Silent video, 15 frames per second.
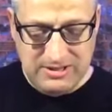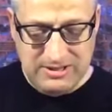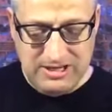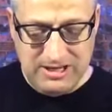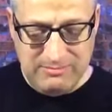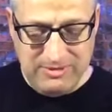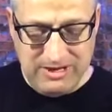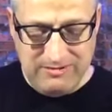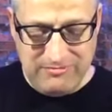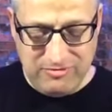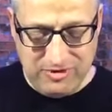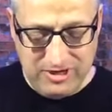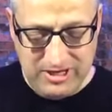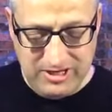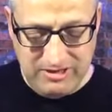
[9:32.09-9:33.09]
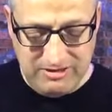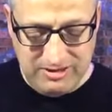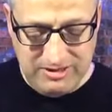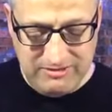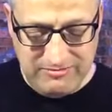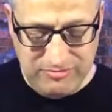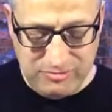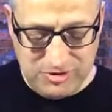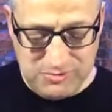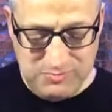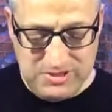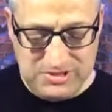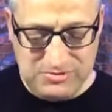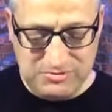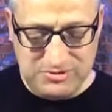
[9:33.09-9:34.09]
Amen. For healing, for a
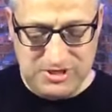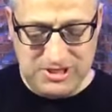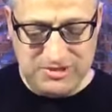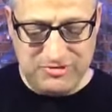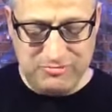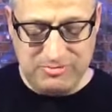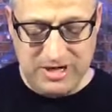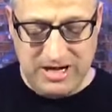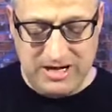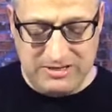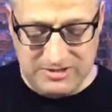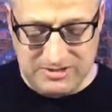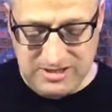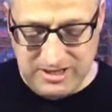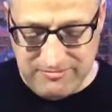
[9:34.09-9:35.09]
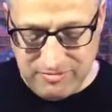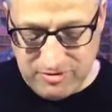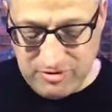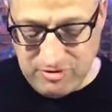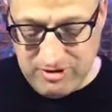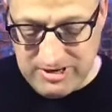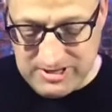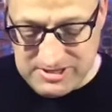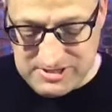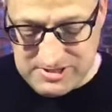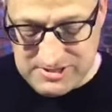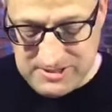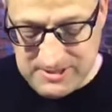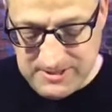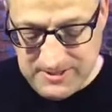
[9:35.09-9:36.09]
special touch from God today, for grace,
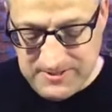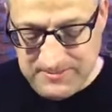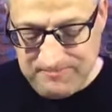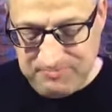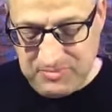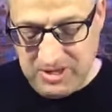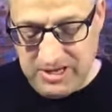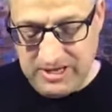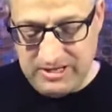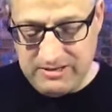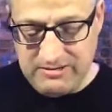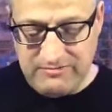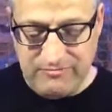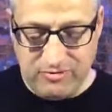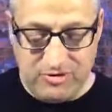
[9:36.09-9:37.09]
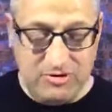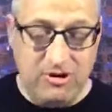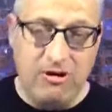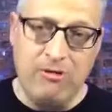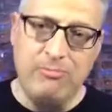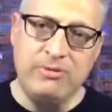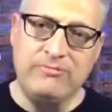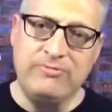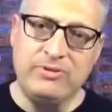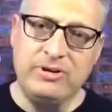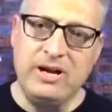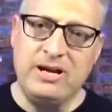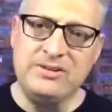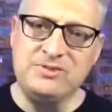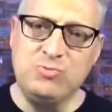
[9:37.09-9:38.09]
and for Carmen, for
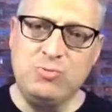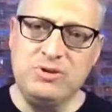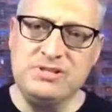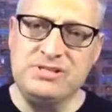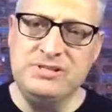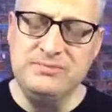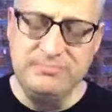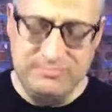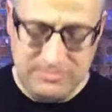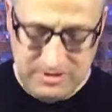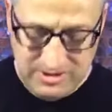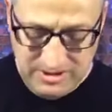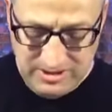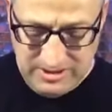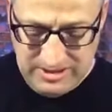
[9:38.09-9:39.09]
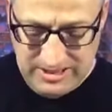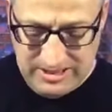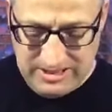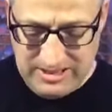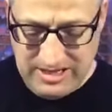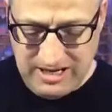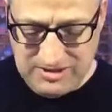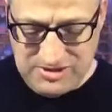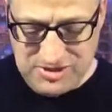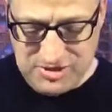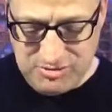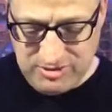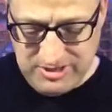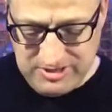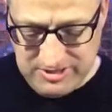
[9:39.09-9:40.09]
God's wisdom and God's
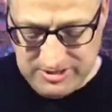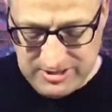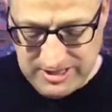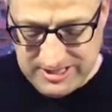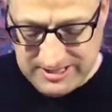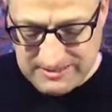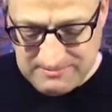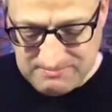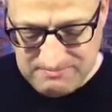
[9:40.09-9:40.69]
strength today.